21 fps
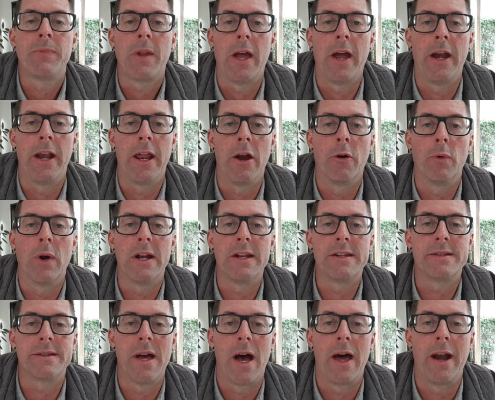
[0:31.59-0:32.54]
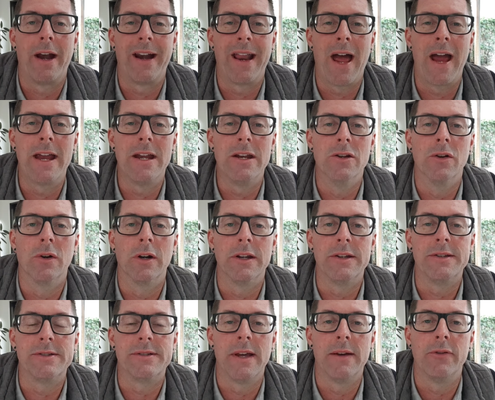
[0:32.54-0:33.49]
and our rates start at
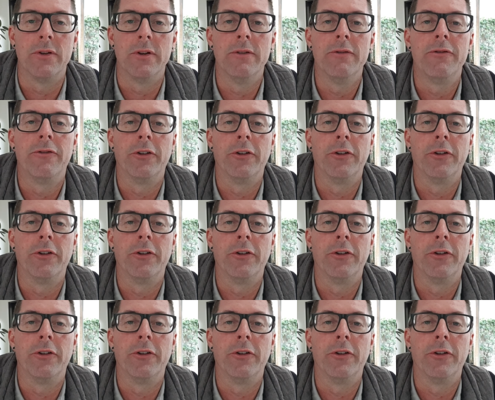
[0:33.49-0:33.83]
$8.97